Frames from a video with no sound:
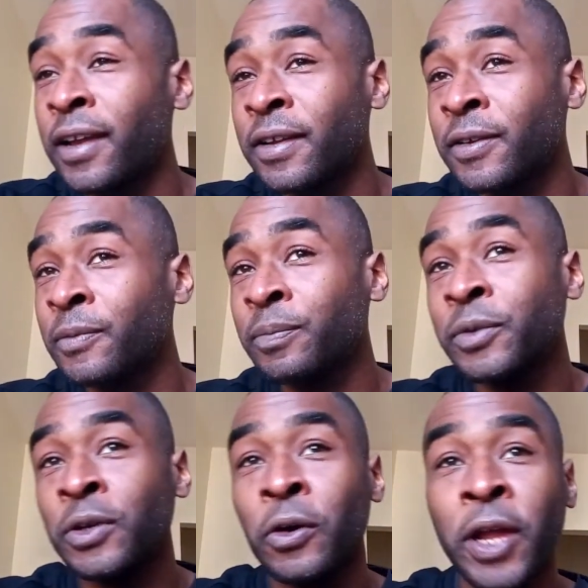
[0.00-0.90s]
And,
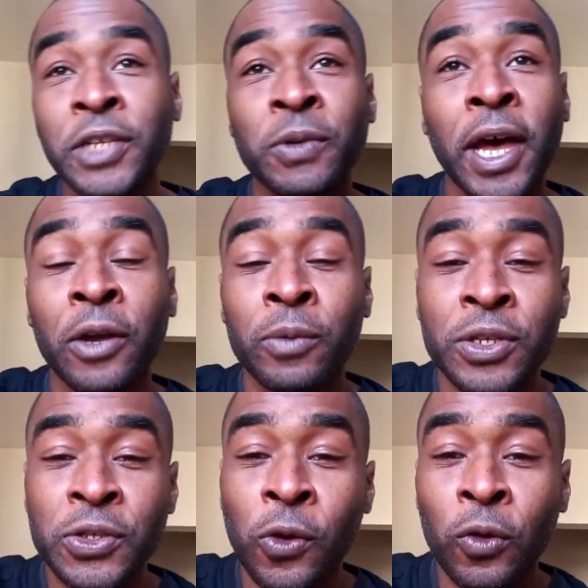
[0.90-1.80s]
you know, that's kind of what
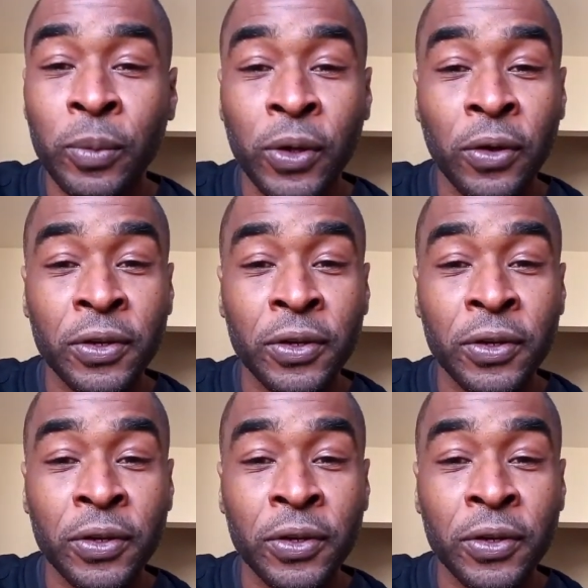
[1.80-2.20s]
sold me on